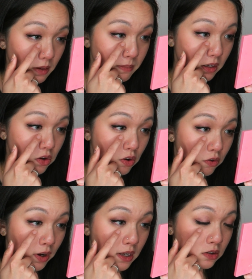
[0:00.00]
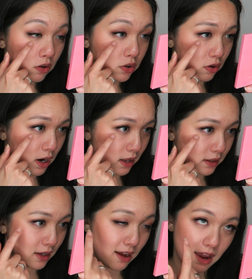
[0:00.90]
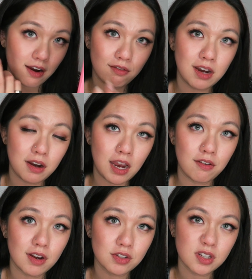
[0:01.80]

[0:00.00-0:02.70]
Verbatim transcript: make you crease on your under eye area.